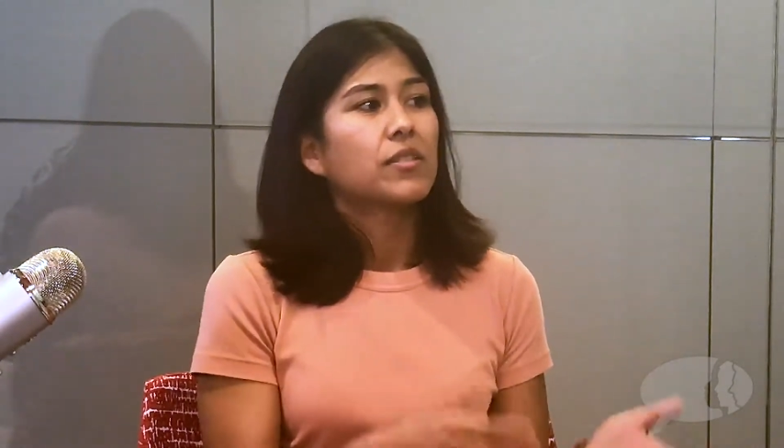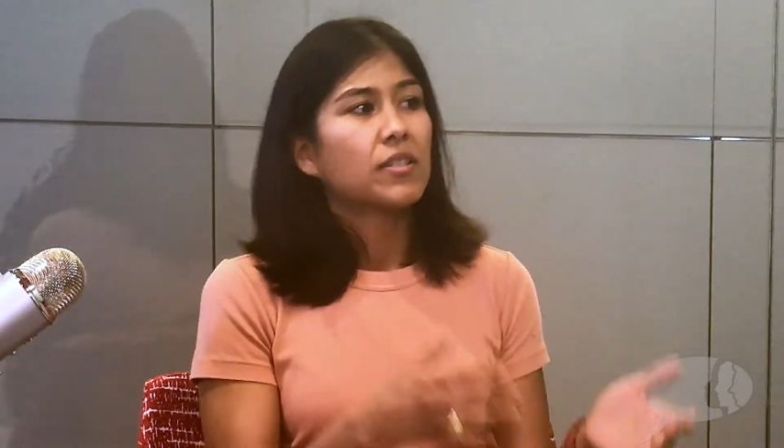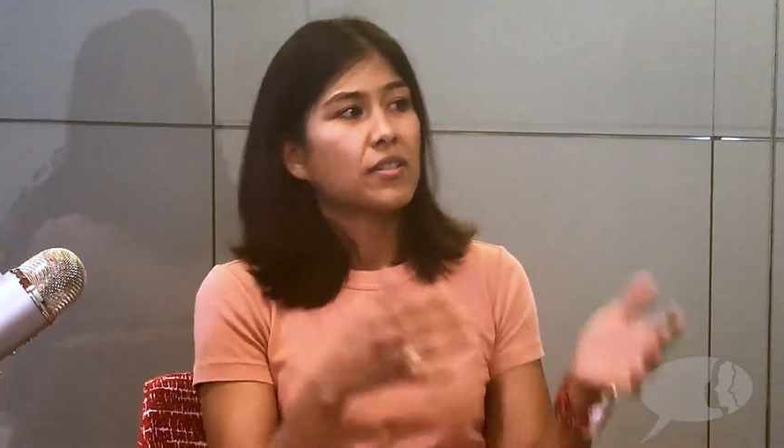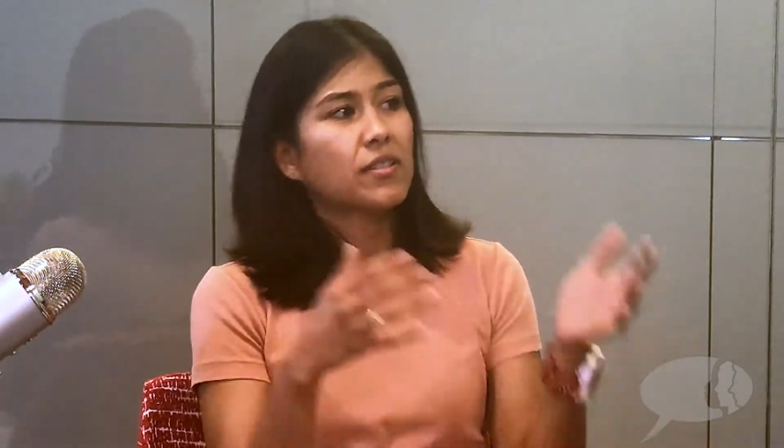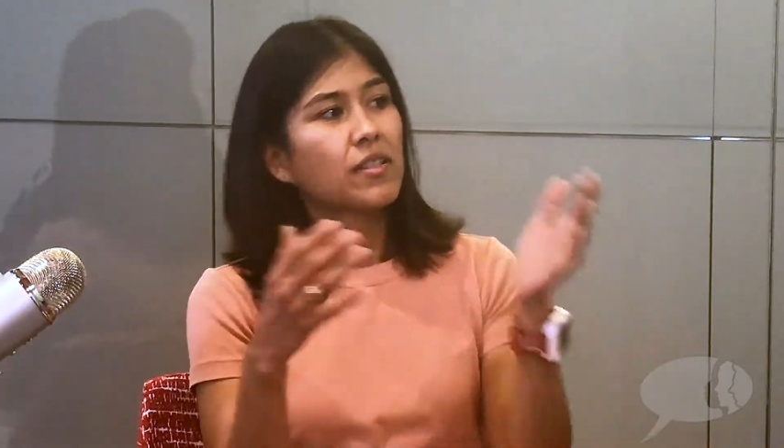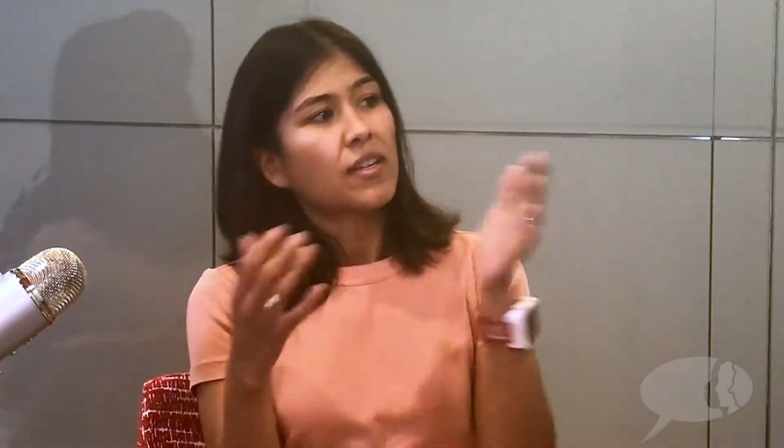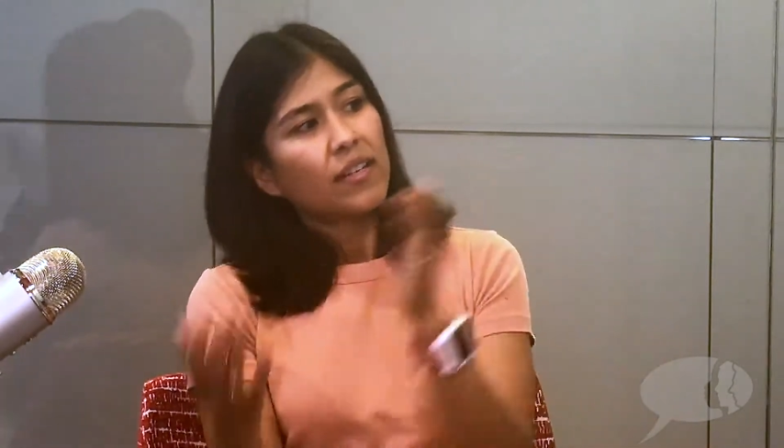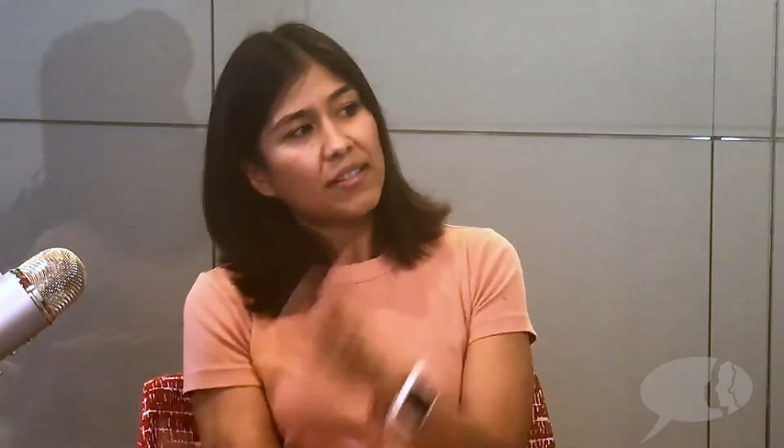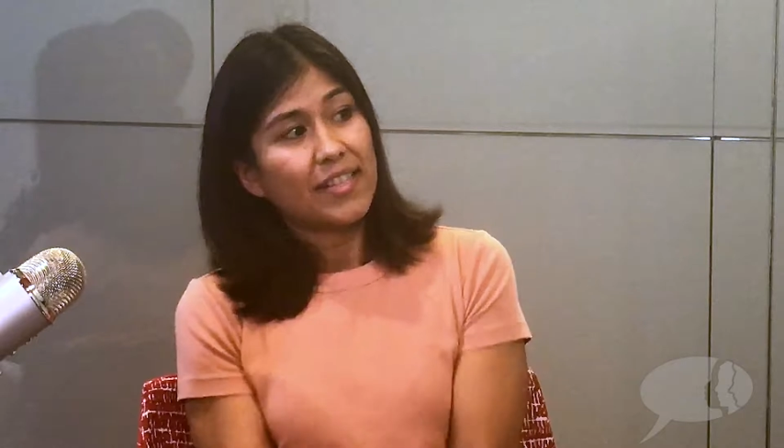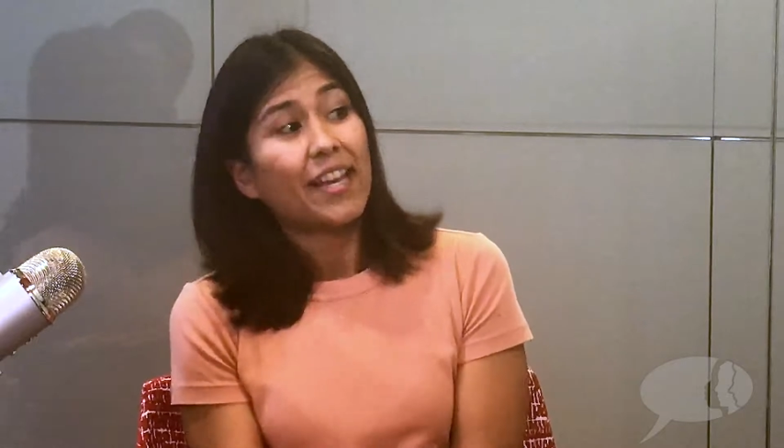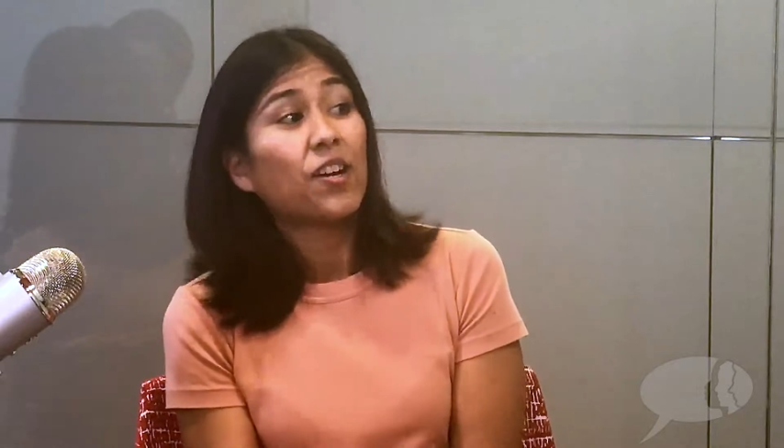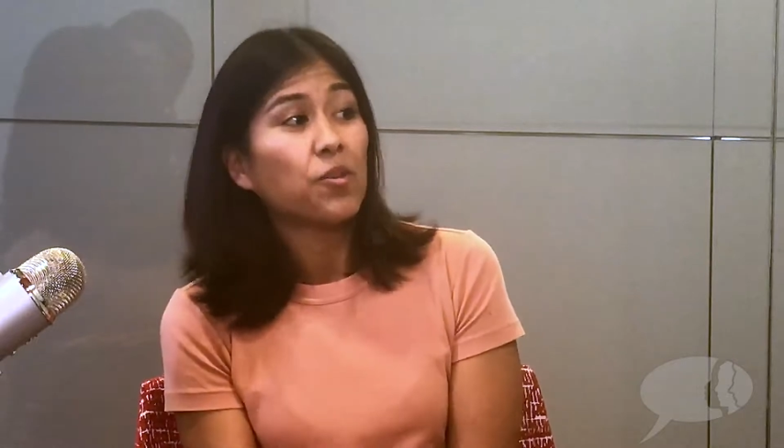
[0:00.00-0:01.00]
this
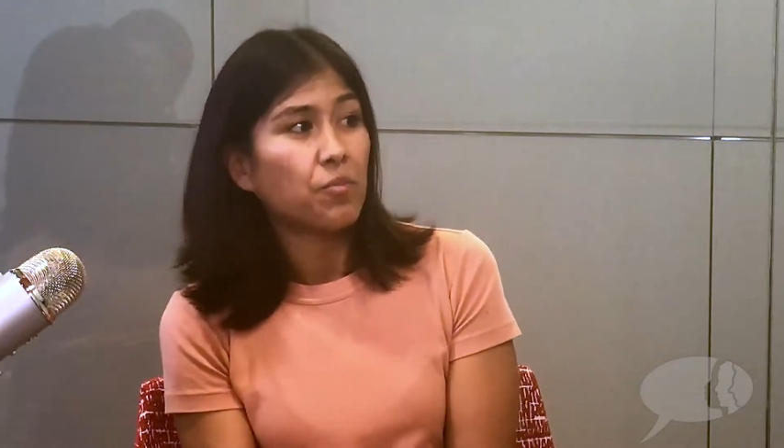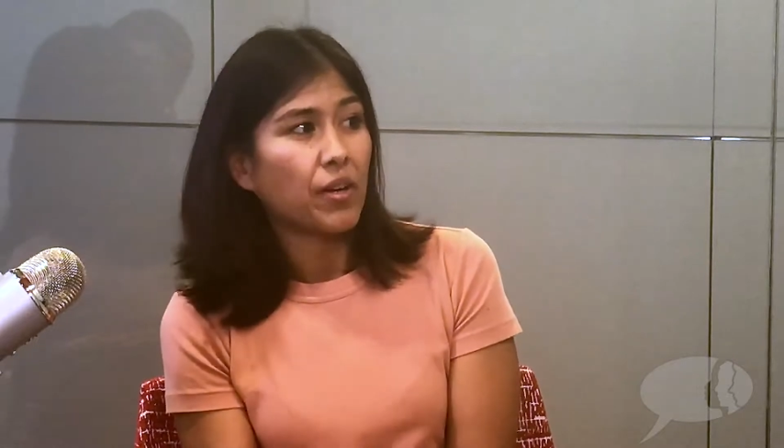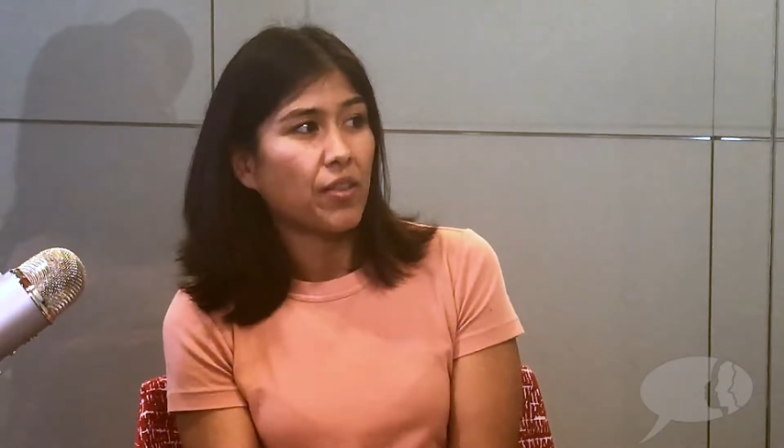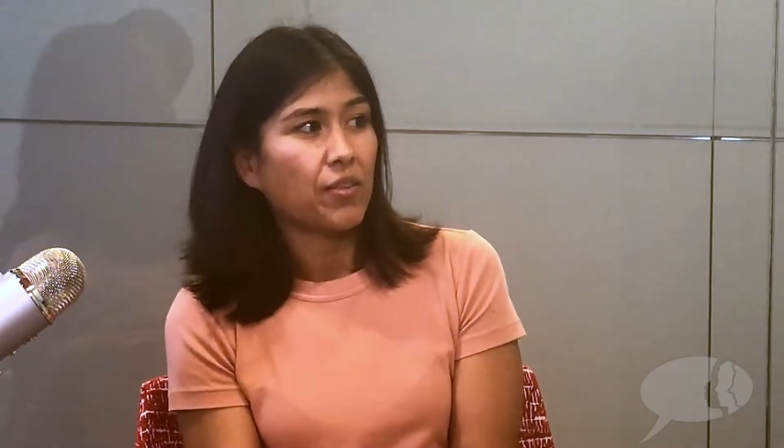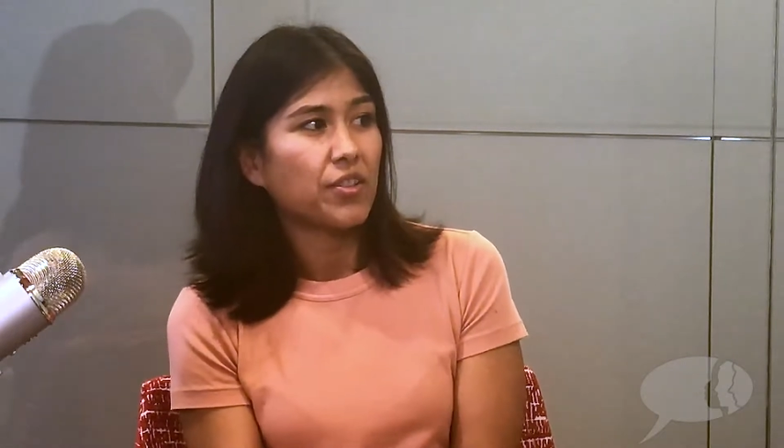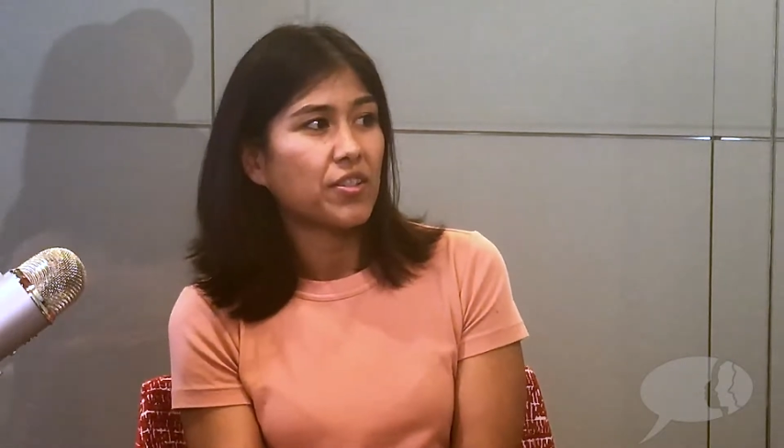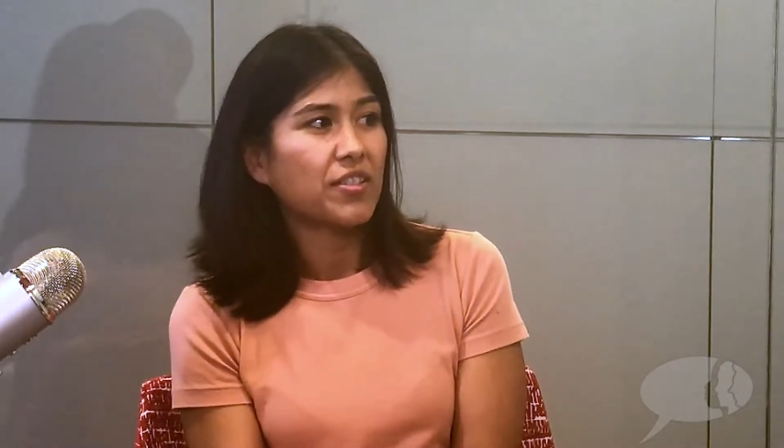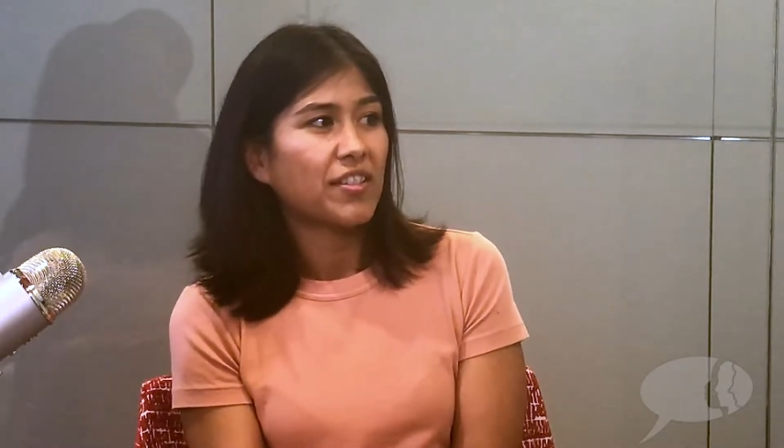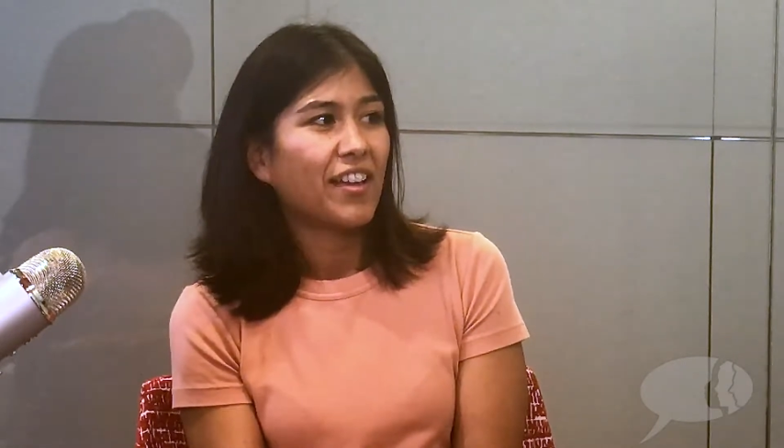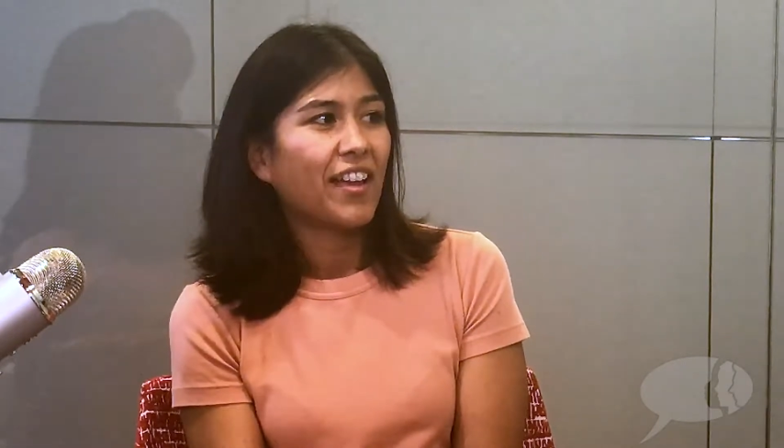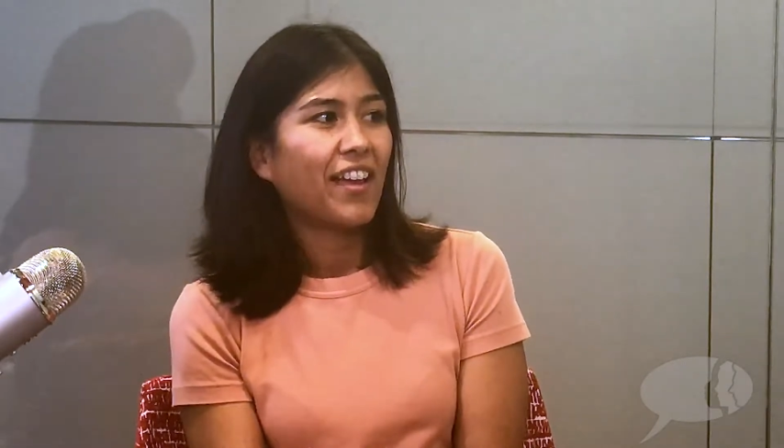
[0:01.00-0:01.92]
to help others?